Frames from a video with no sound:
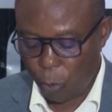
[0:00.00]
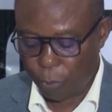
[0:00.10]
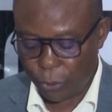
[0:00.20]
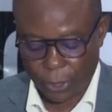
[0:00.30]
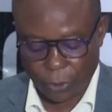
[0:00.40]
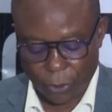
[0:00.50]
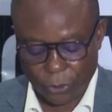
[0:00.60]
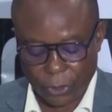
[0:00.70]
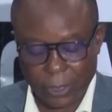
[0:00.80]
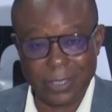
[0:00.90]
put the
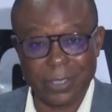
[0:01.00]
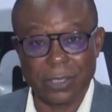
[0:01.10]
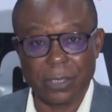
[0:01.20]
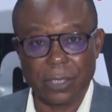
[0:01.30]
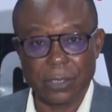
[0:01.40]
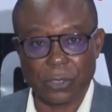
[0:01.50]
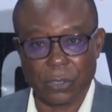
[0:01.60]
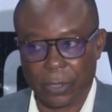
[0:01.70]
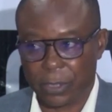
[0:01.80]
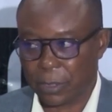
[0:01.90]
country in this
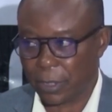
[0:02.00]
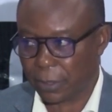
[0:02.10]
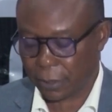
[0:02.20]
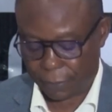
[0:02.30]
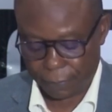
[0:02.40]
sorry state.